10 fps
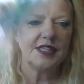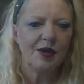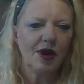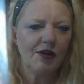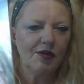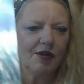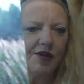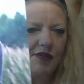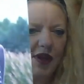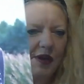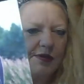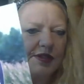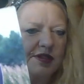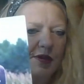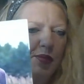see where all of
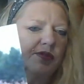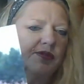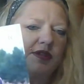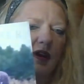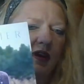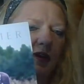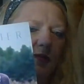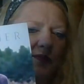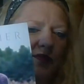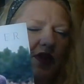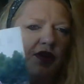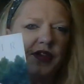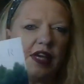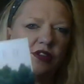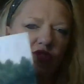those buttons are.
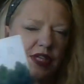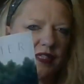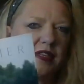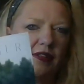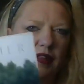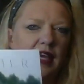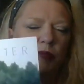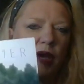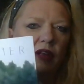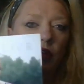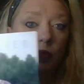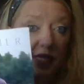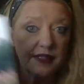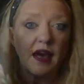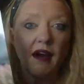The interesting thing about
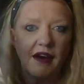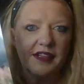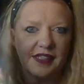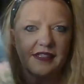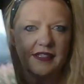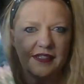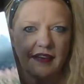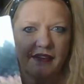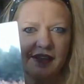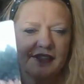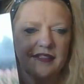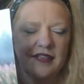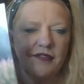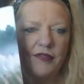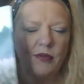Louisa Harding designs,
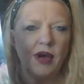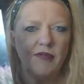and if